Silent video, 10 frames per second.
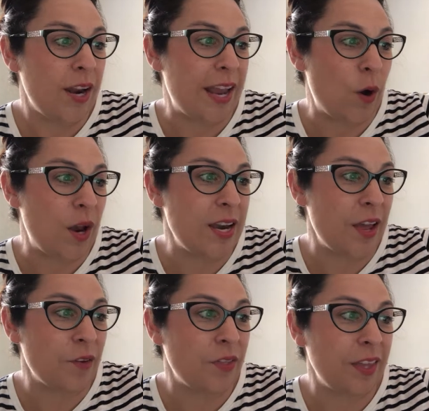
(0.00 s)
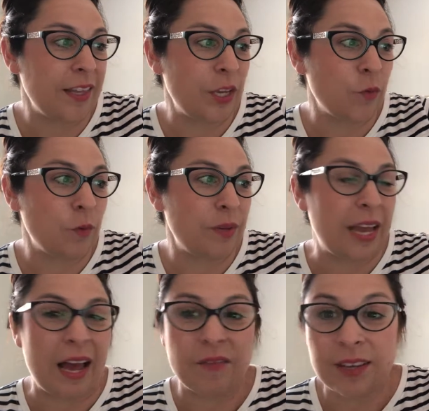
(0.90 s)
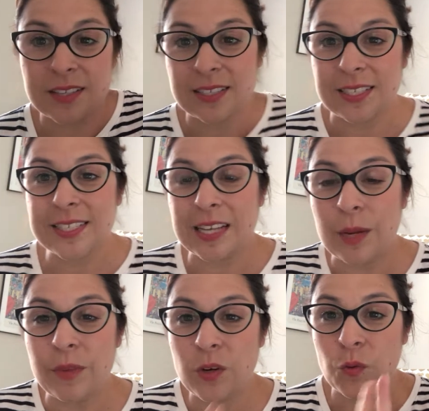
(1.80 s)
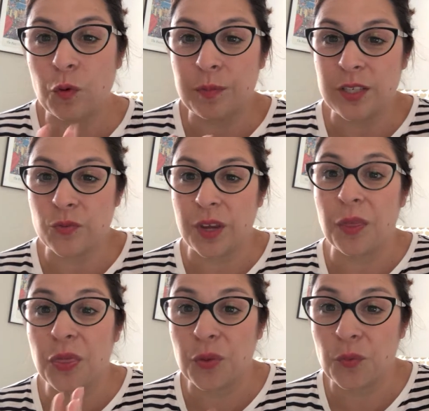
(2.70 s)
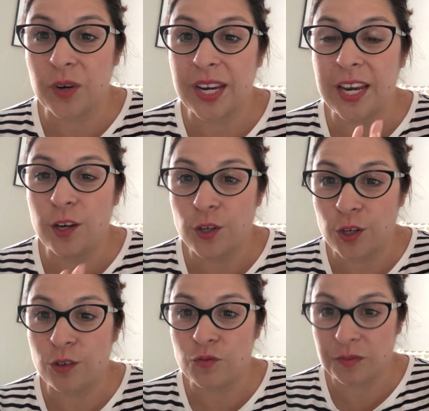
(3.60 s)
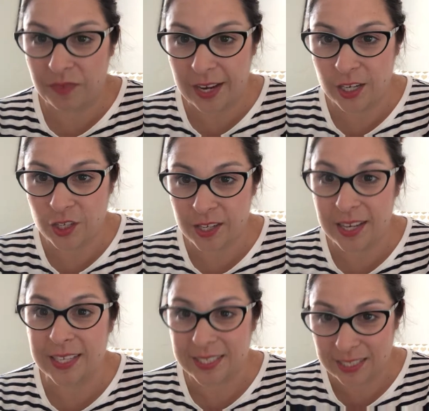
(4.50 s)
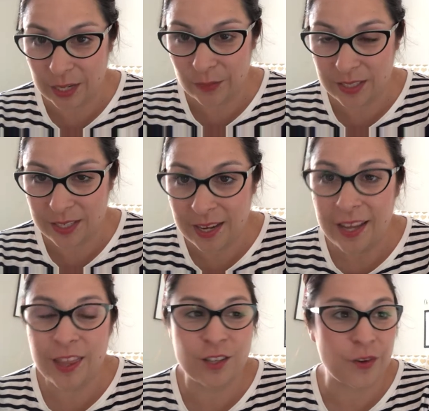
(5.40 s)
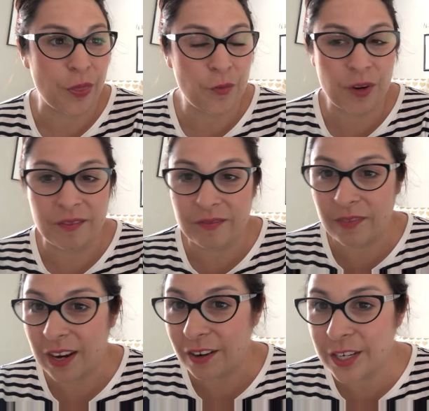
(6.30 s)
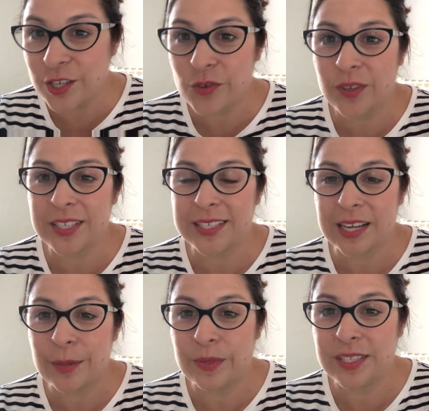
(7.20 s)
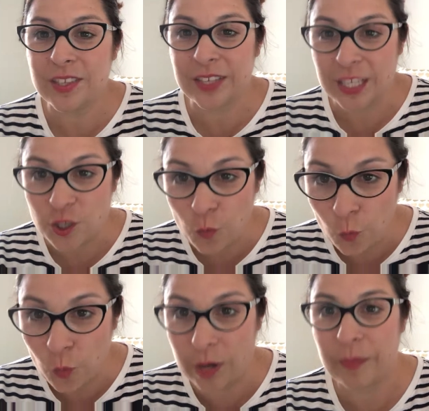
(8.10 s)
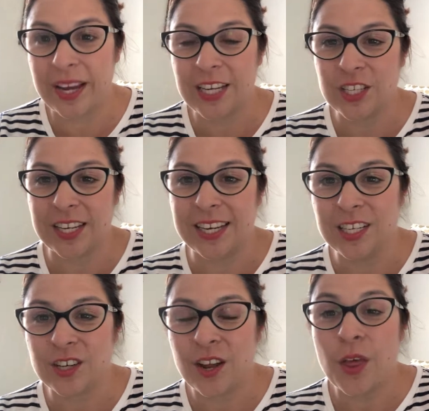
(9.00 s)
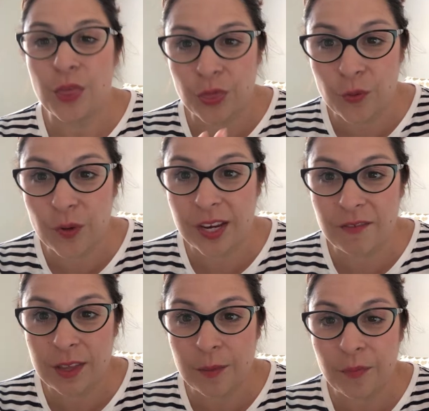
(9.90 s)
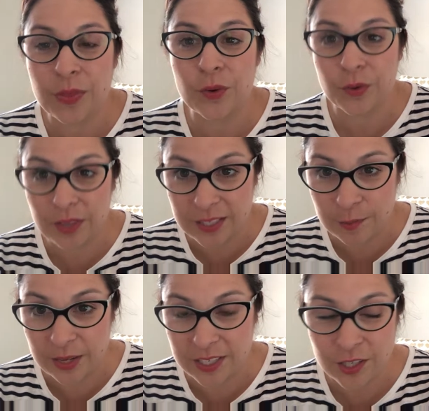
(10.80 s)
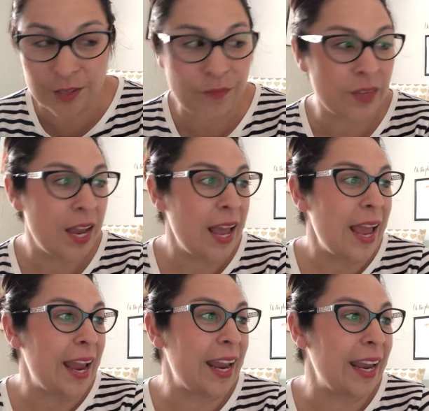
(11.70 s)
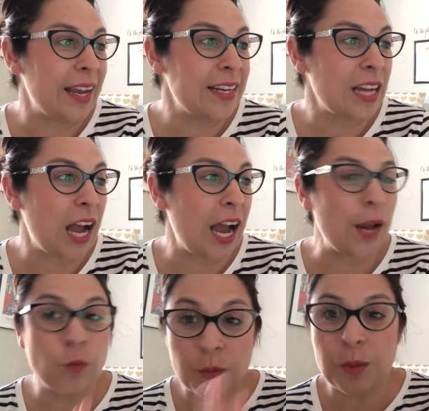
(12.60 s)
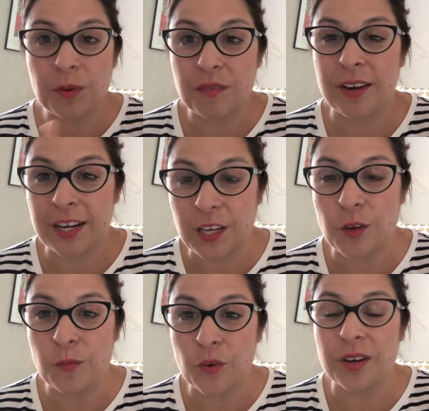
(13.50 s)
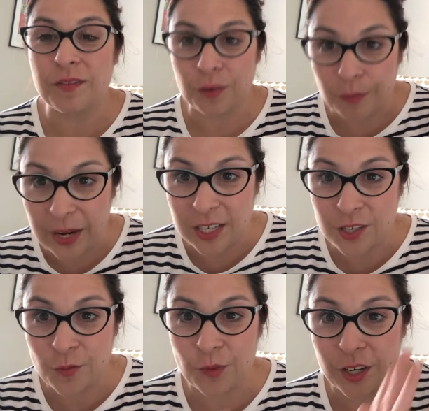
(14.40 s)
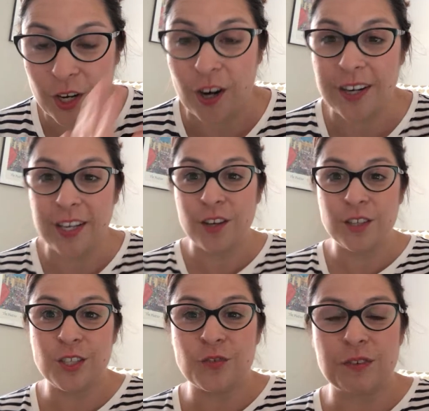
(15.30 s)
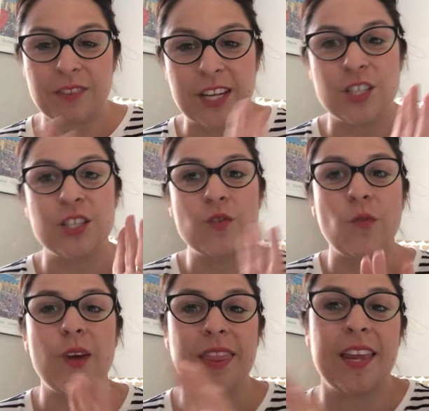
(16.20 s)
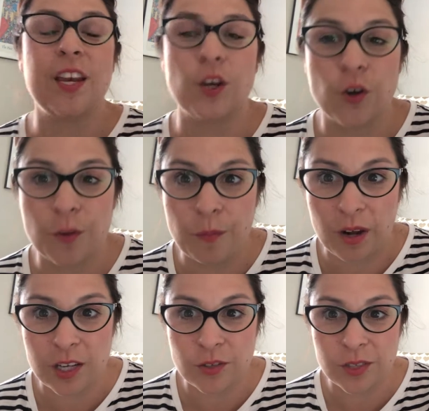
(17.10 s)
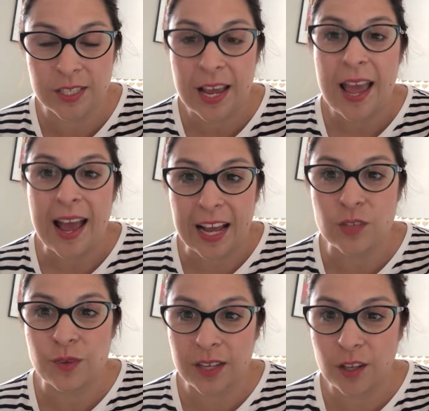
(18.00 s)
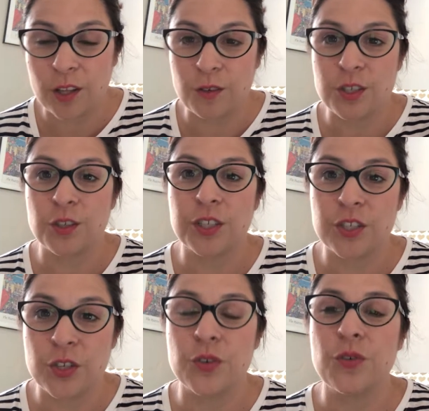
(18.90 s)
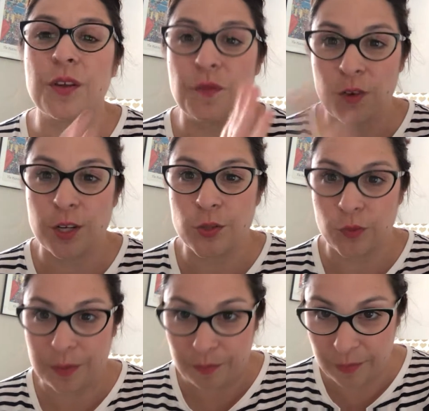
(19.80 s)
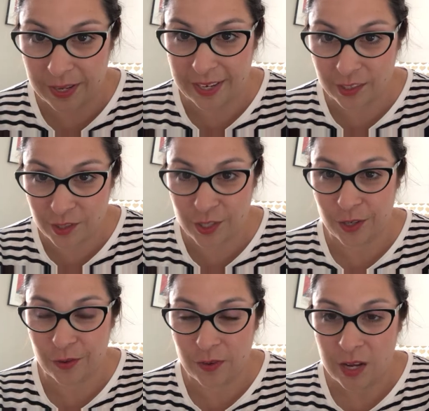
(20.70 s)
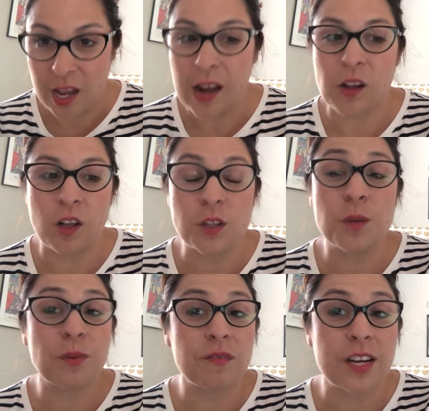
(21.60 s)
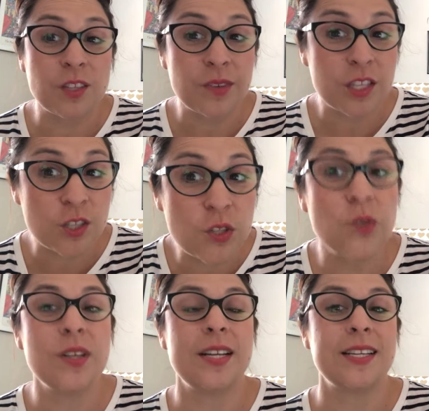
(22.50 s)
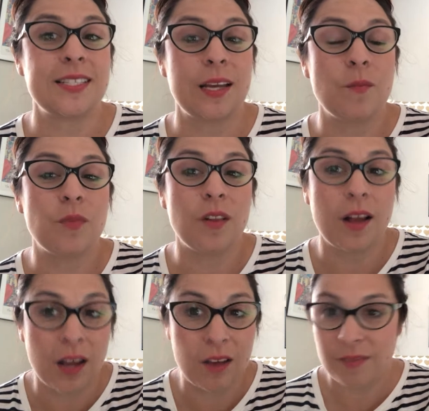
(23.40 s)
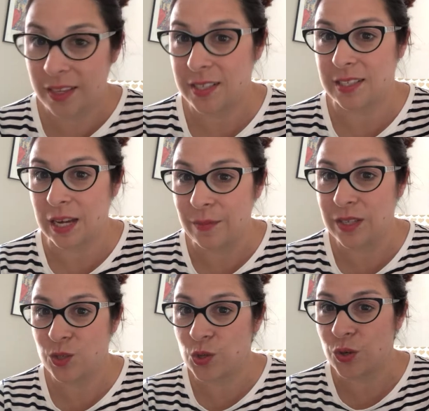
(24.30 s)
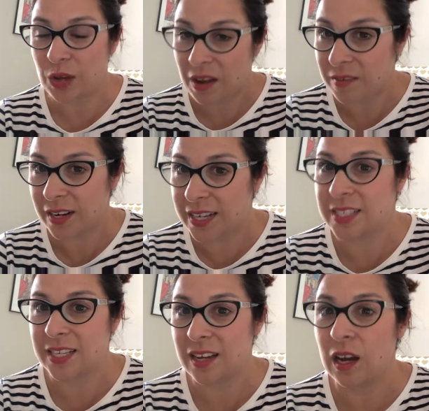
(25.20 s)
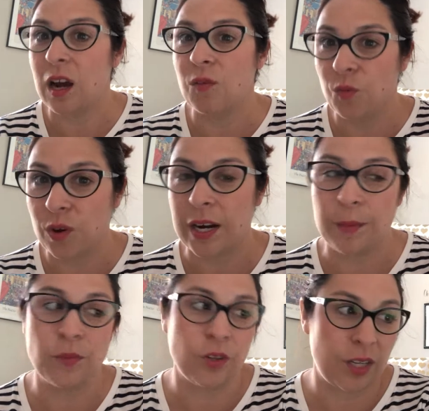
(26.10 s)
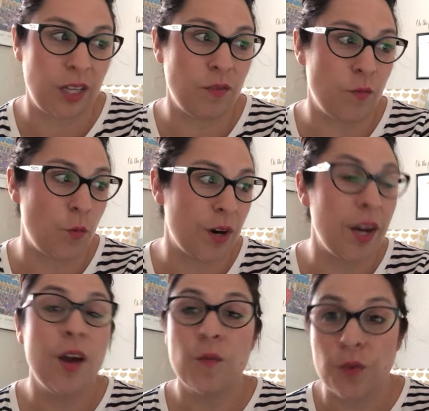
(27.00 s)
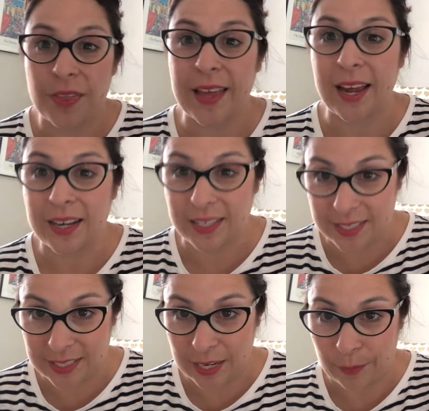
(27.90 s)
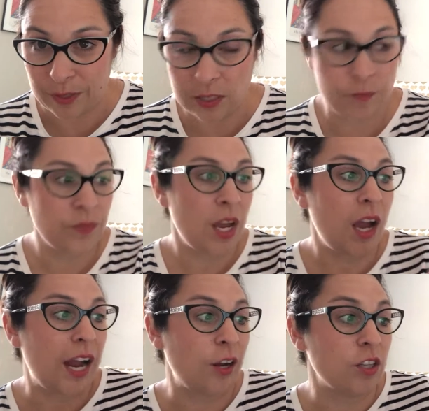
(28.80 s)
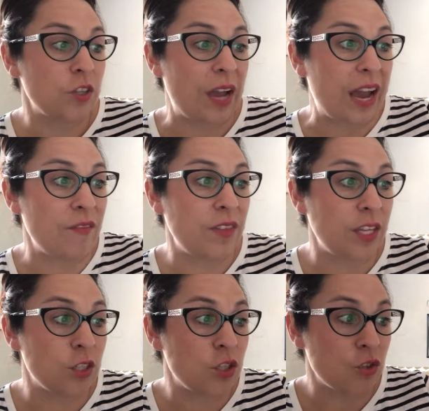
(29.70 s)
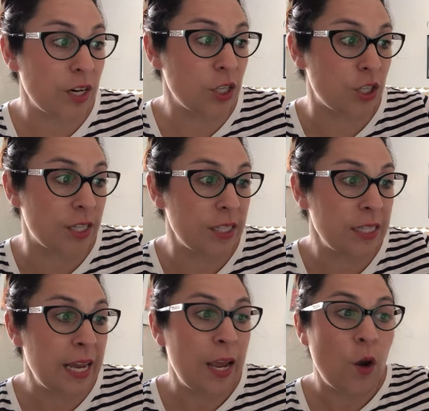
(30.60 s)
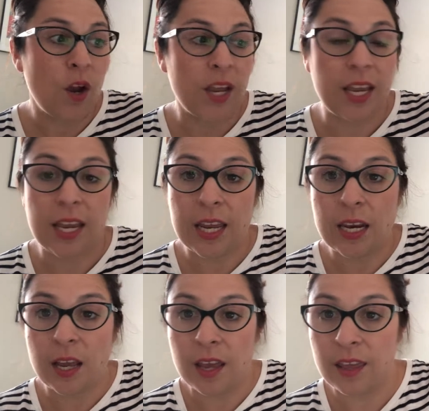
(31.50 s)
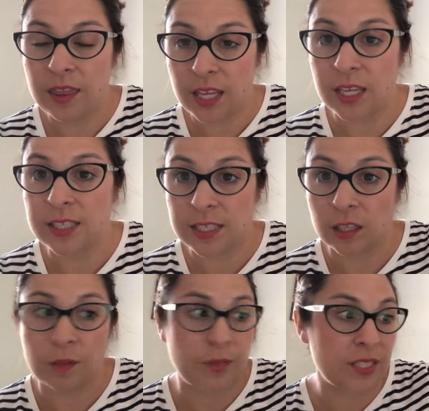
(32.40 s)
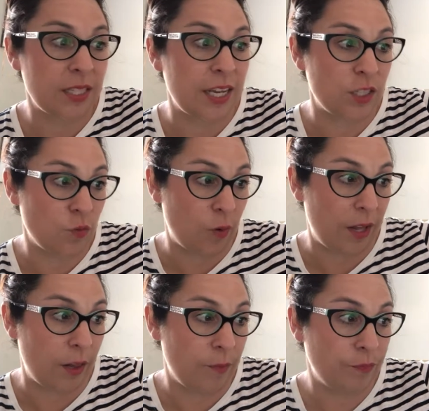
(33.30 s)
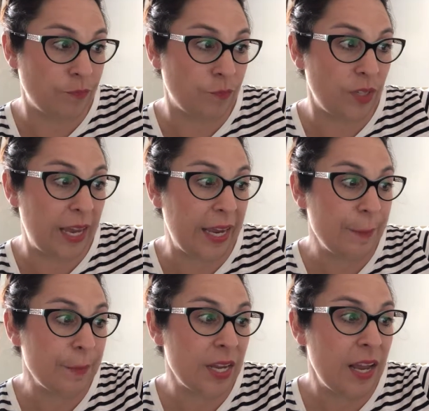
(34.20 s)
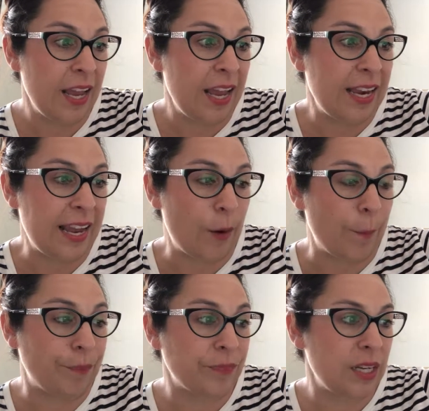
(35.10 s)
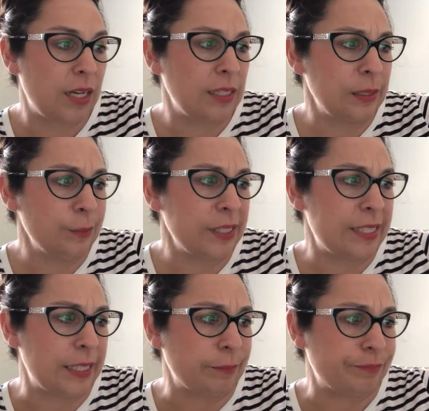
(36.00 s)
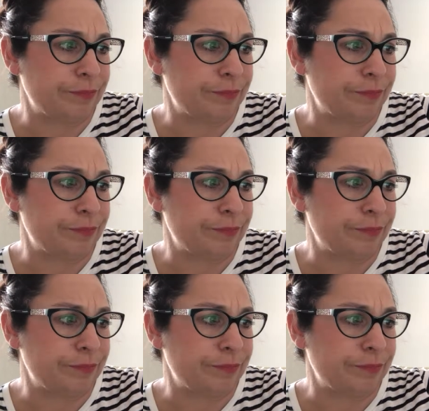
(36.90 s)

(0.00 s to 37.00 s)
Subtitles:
Now, another thing that you will be having as an assignment, you will be doing 3 news reflection assignments. These are 3 very short assignments. They're each 1 page each, 3 of them through the semester. And I will be providing you more information regarding your news reflections within your modules as we get closer to the first one being due. I'll also provide you with a student example of the assignment, so you have an idea of what I'm looking for that assignment. I also have the instructions in the syllabus as well, okay? Now, let's see.